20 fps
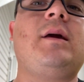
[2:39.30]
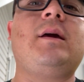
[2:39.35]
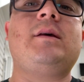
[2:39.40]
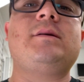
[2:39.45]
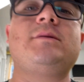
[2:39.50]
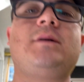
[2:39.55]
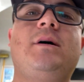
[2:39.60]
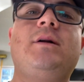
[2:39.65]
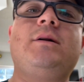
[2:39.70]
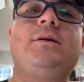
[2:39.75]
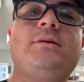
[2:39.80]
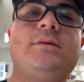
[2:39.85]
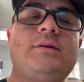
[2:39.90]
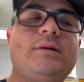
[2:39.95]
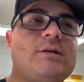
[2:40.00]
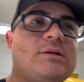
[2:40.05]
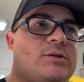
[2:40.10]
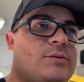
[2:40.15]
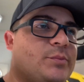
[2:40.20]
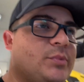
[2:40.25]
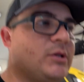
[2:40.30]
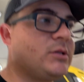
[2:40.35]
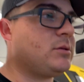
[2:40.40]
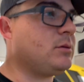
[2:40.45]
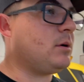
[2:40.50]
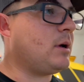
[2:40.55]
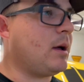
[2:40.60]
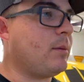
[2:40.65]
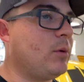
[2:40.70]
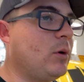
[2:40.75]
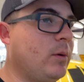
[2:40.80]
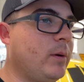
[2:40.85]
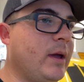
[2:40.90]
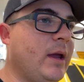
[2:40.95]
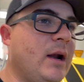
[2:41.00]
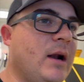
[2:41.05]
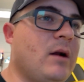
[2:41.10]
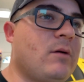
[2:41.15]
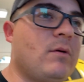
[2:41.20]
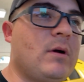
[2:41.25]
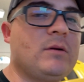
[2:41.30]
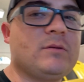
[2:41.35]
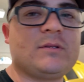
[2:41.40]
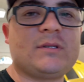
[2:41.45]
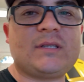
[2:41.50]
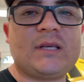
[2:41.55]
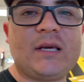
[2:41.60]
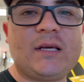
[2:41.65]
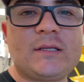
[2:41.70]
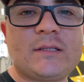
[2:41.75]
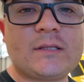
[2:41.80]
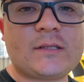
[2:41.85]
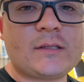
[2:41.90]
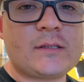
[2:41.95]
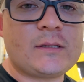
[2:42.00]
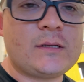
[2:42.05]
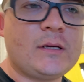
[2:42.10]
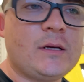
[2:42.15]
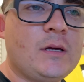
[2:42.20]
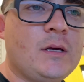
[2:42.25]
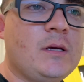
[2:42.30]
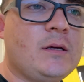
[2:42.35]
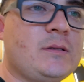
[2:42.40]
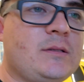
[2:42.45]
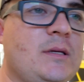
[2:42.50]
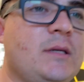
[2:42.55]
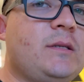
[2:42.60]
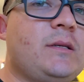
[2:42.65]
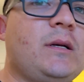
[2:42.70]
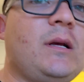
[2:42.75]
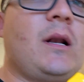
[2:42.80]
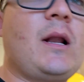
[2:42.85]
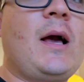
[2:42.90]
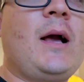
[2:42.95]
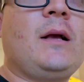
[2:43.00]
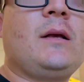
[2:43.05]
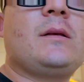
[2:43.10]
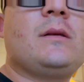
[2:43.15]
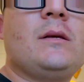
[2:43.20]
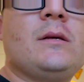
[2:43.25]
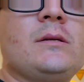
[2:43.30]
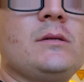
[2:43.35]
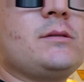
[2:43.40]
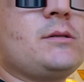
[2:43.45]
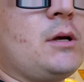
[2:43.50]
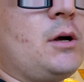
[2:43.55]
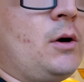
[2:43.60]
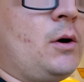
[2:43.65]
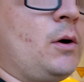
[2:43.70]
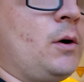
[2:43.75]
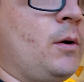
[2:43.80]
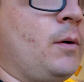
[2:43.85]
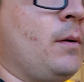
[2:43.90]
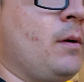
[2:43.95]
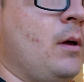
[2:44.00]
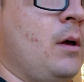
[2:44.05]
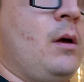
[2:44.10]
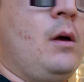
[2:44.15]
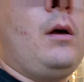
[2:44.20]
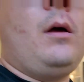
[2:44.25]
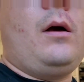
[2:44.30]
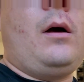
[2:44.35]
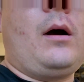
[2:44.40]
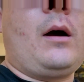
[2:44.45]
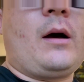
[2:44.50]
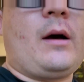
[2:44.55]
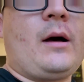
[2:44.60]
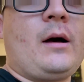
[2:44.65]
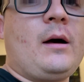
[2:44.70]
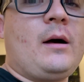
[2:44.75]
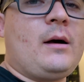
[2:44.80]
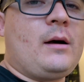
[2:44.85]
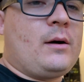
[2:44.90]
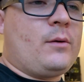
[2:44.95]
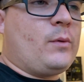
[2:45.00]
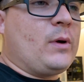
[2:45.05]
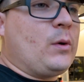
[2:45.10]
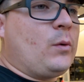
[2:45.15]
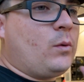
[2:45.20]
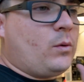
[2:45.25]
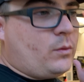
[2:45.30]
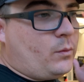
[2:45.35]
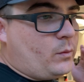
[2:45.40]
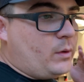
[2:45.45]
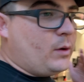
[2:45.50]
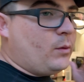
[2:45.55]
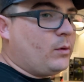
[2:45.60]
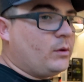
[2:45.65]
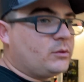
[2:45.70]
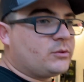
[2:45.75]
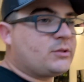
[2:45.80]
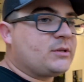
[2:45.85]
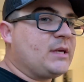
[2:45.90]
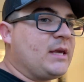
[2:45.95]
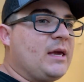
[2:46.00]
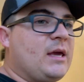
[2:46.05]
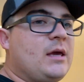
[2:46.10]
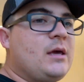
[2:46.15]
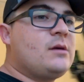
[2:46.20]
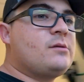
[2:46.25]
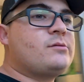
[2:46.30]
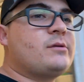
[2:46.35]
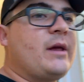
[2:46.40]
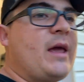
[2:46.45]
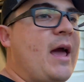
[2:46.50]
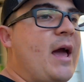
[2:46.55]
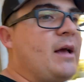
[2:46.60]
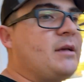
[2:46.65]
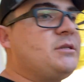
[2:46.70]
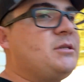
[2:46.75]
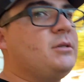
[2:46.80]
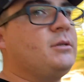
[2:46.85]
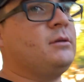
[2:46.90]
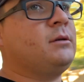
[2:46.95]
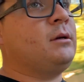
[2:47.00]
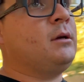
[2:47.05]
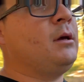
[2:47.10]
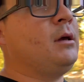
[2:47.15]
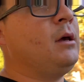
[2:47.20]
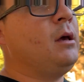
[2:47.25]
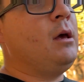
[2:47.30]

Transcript: He's supposed to come over here around 6 o'clock. So we will see his reaction.